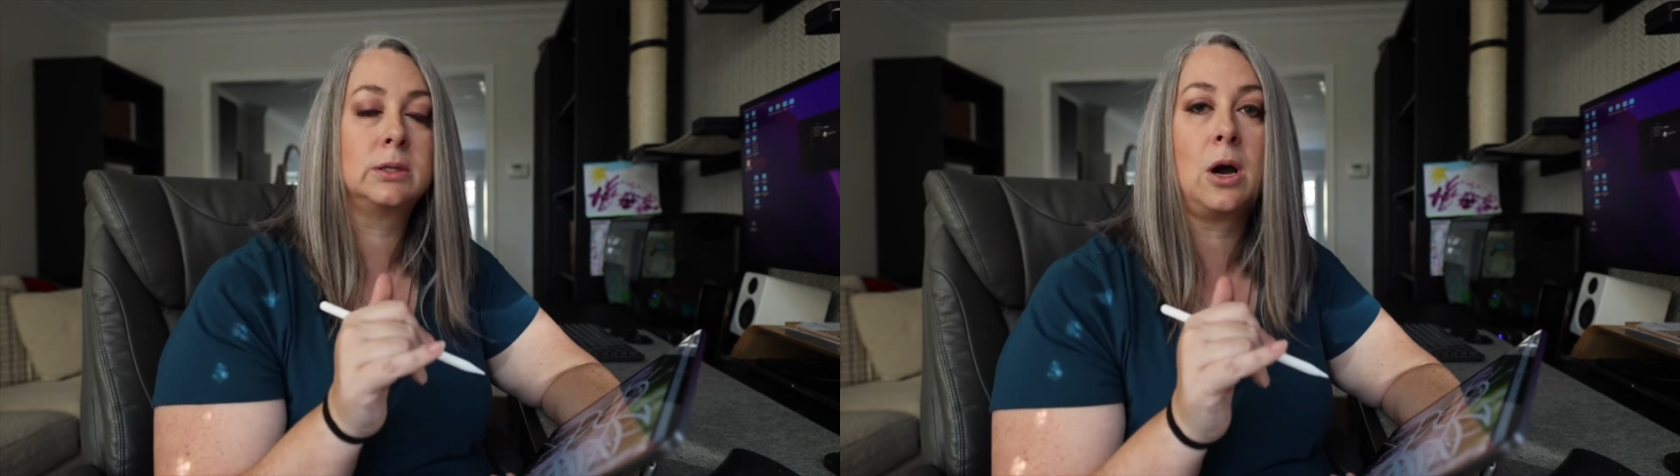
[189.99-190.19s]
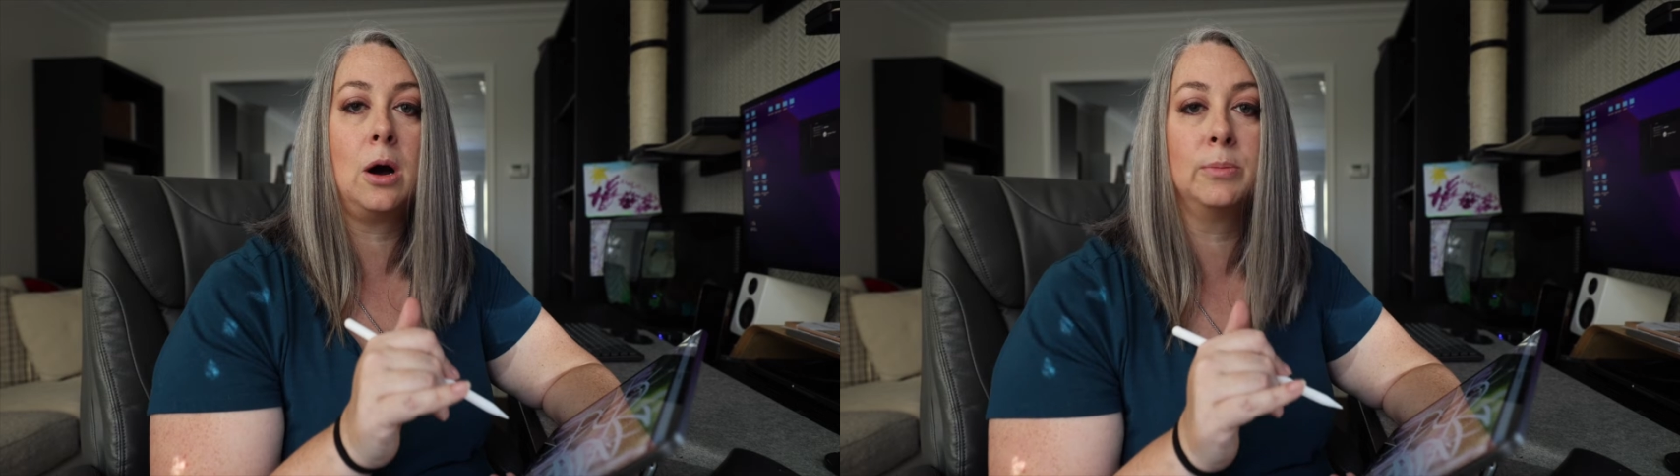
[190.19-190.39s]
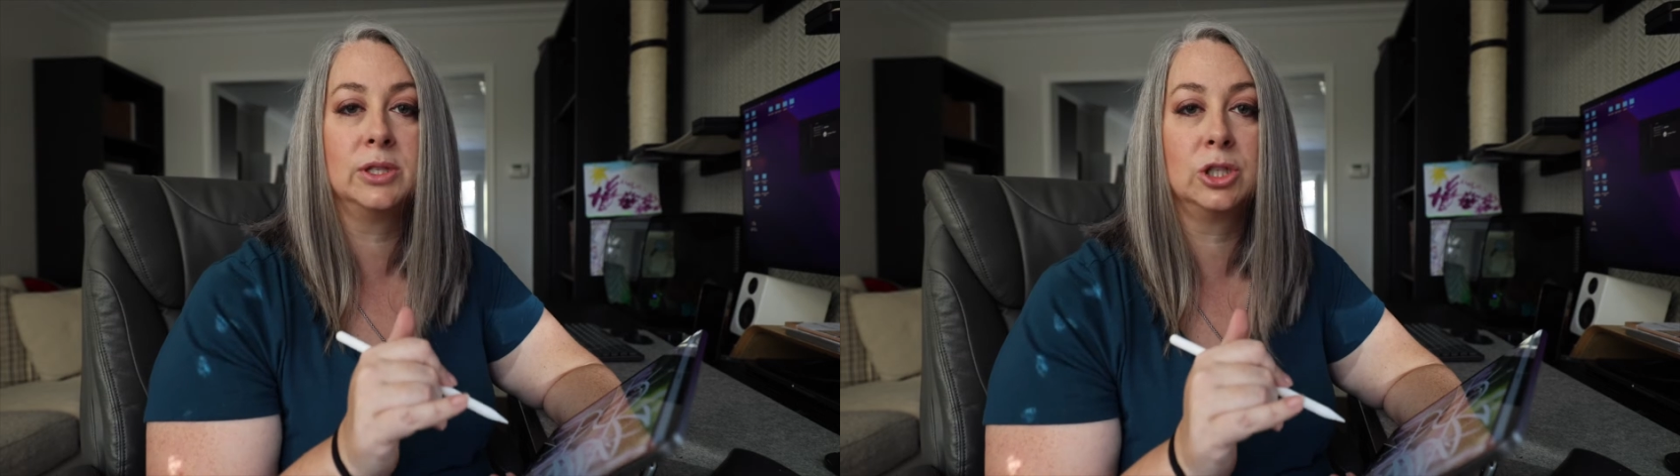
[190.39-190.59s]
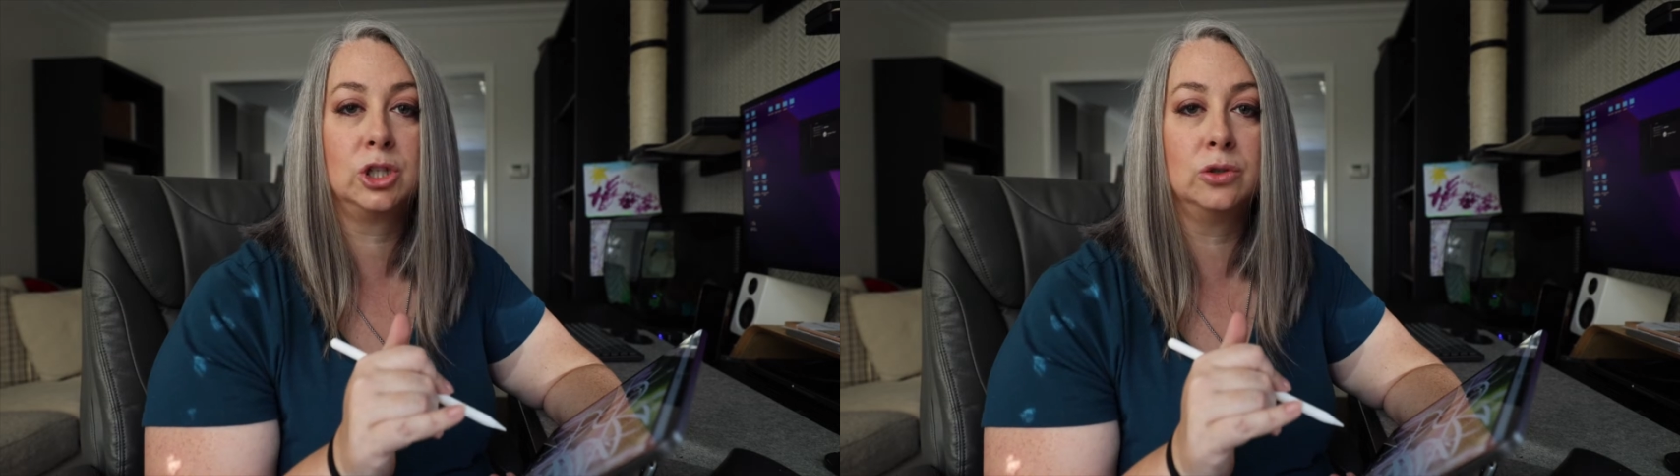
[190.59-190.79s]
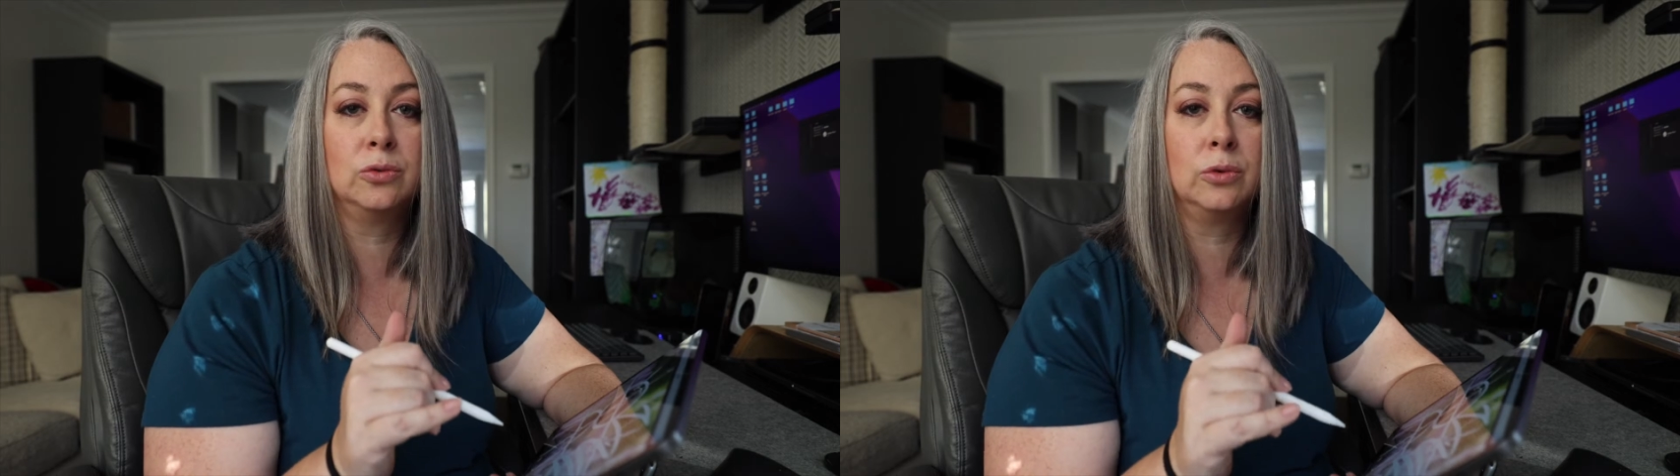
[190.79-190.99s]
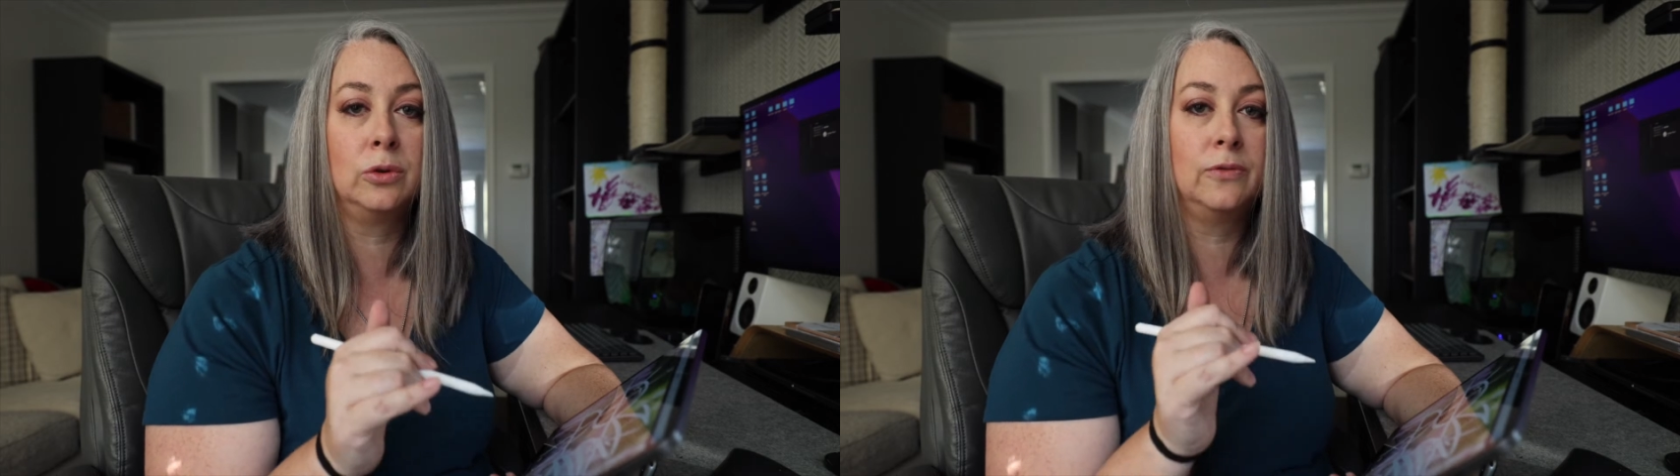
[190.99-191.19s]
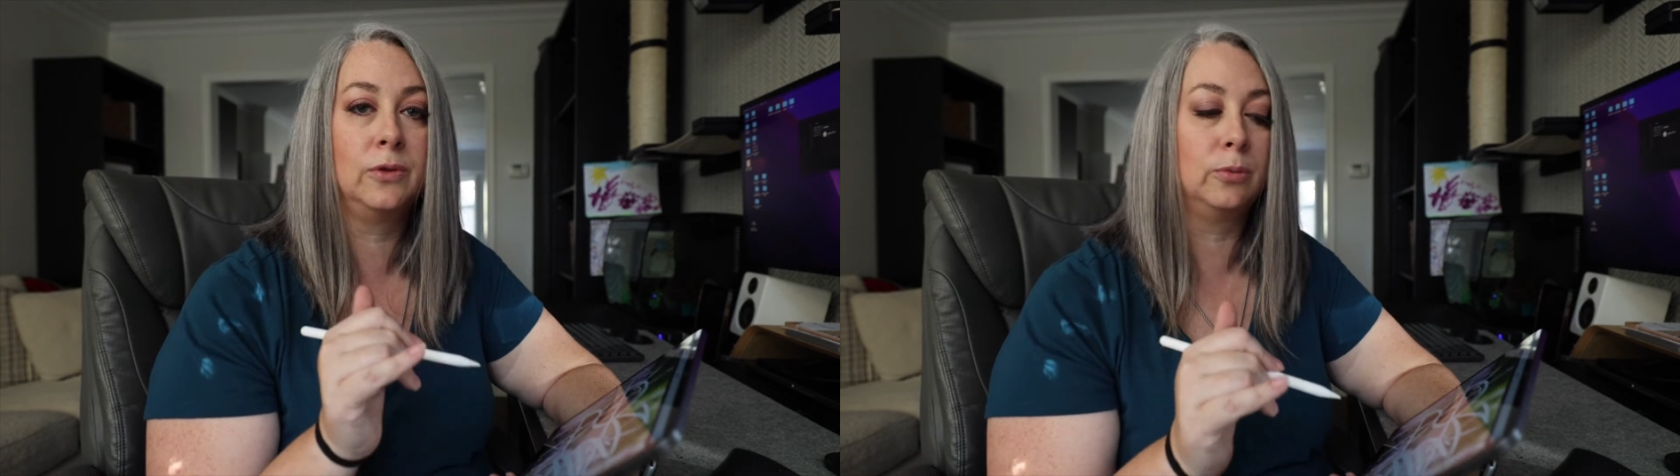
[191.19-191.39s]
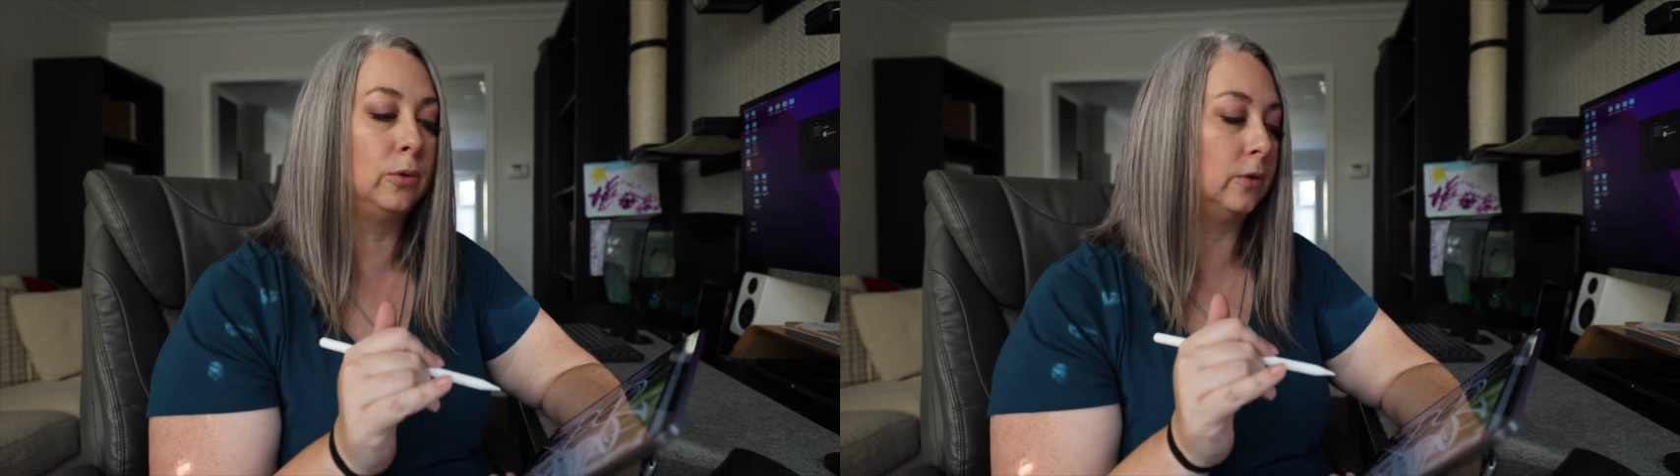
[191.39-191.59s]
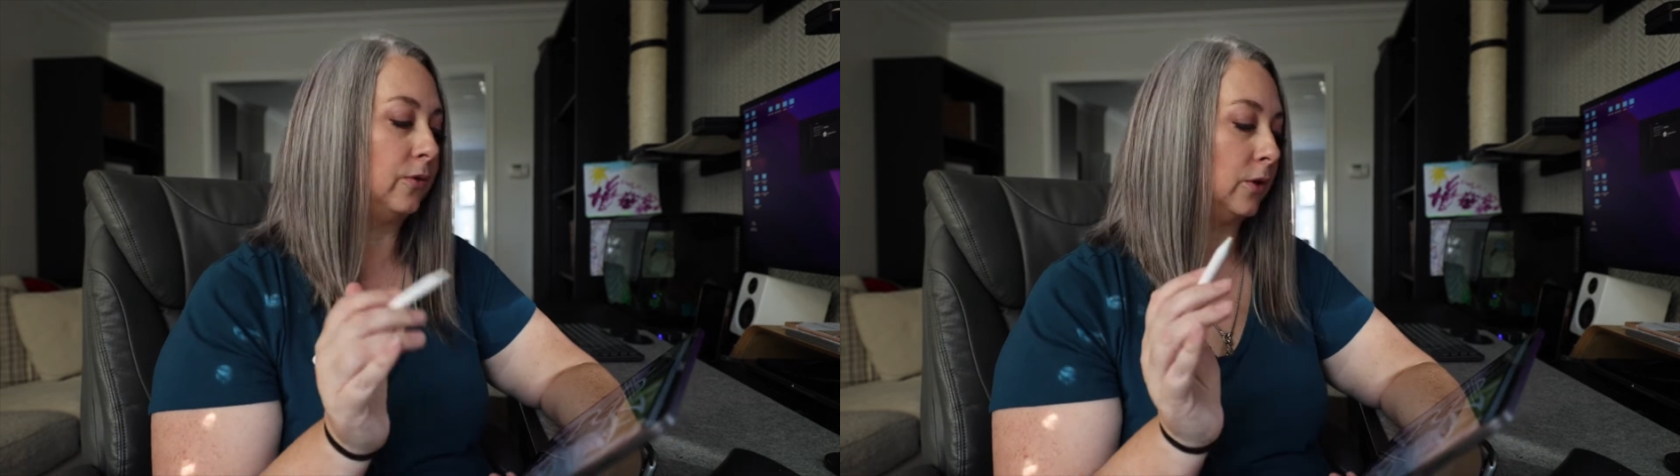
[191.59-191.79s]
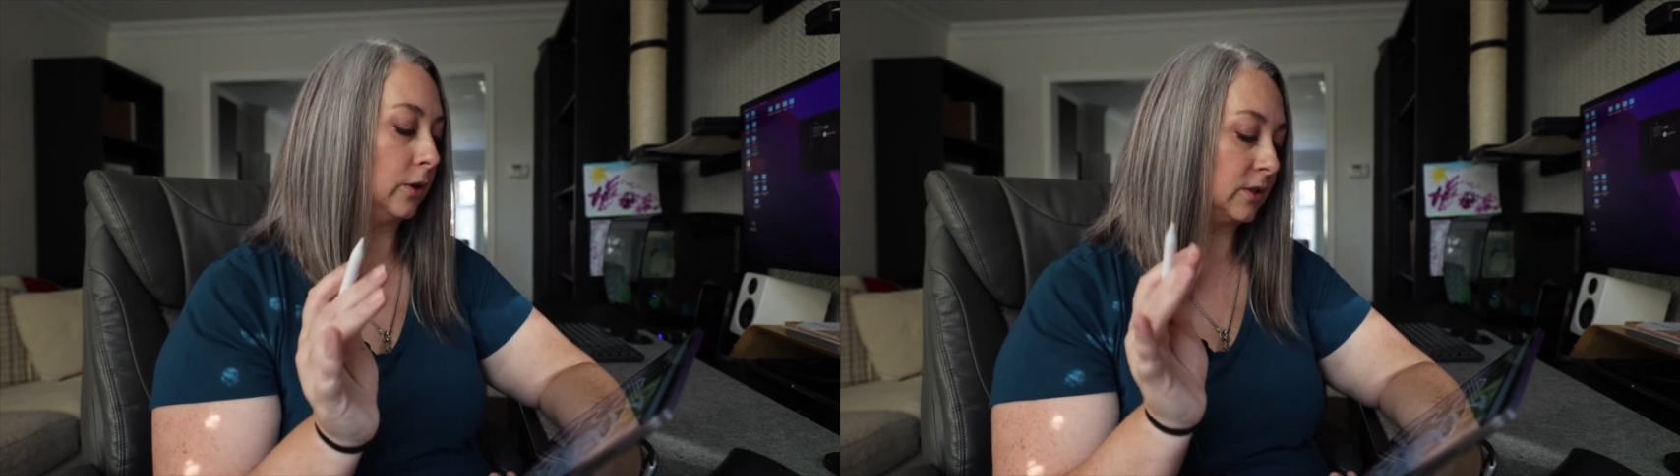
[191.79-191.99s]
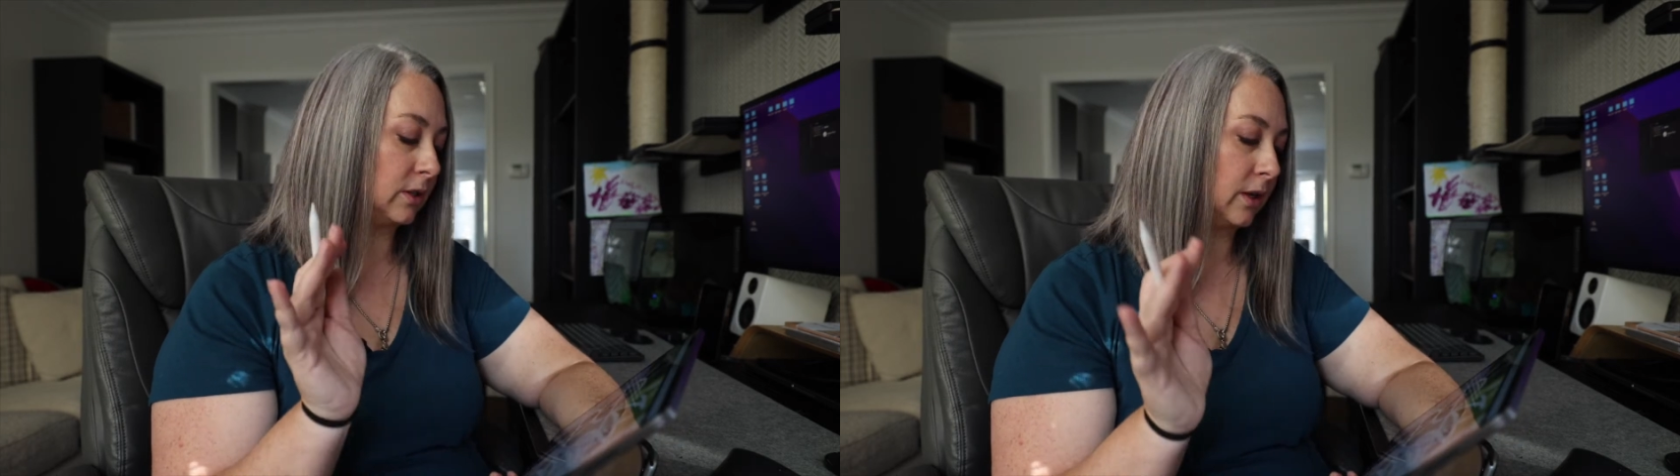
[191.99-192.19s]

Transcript: compositional rule of the rule of thirds.